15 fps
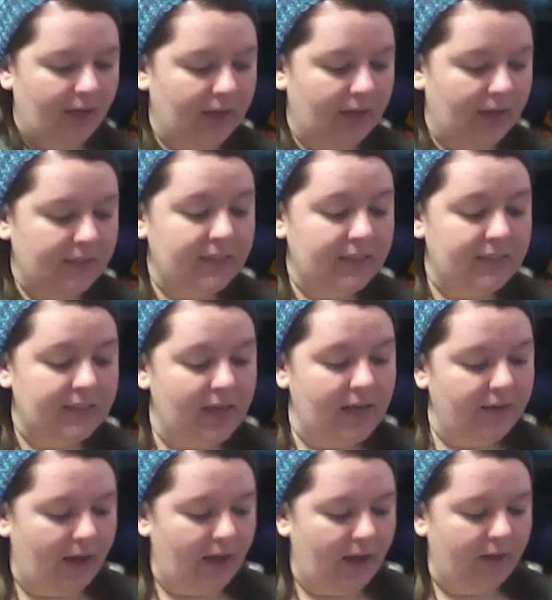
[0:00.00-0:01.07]
I did say
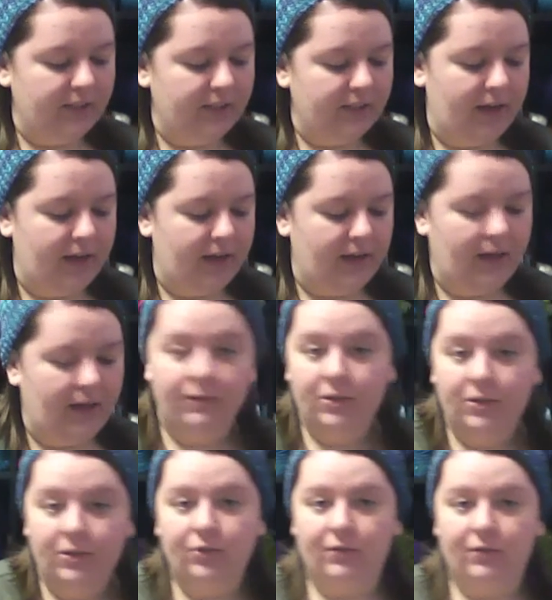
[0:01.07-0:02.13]
that I was at a
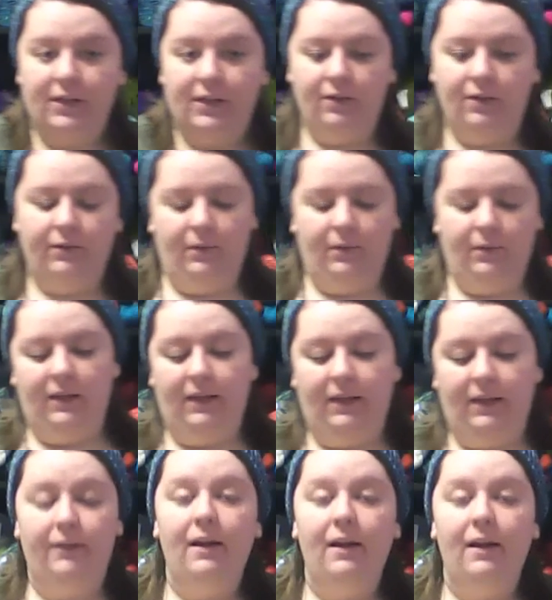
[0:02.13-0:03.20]
retreat over the
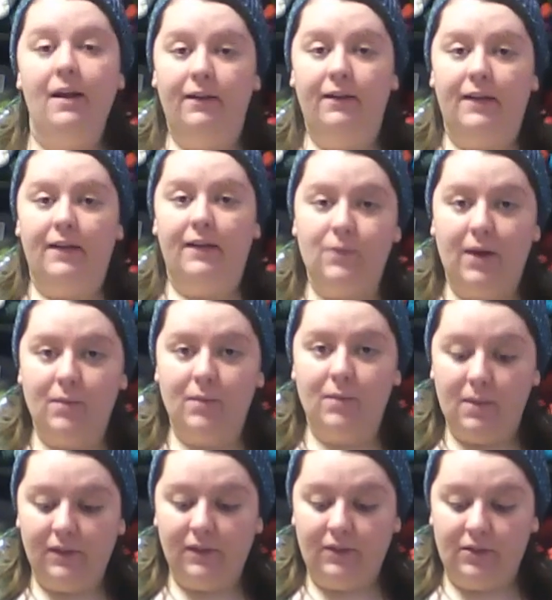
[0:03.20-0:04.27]
weekend. That's why I'm
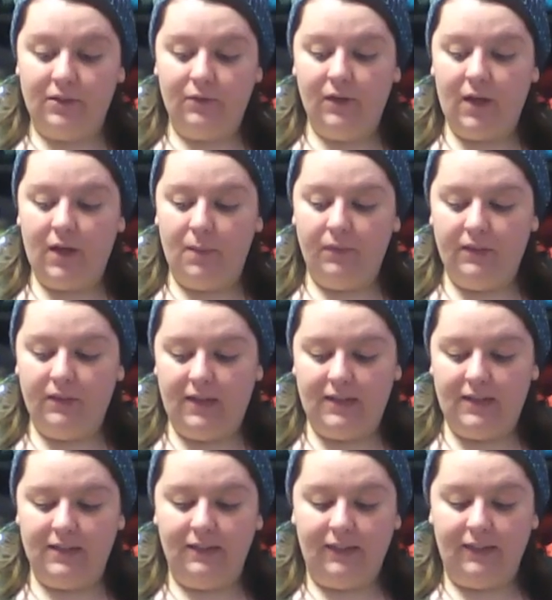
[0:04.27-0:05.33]
coming to you a couple of
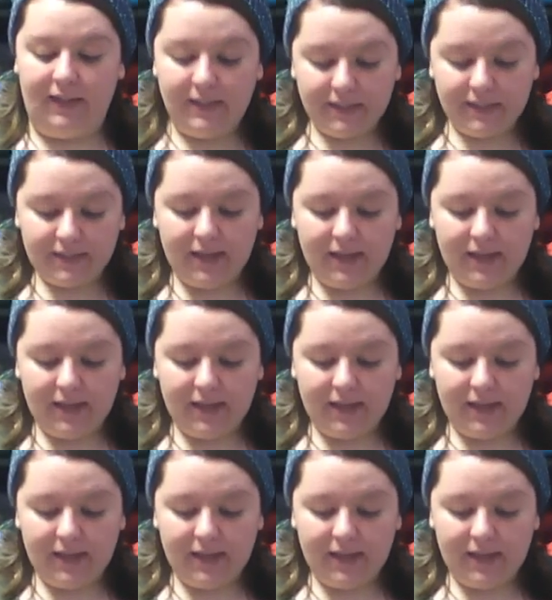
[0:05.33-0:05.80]
days late.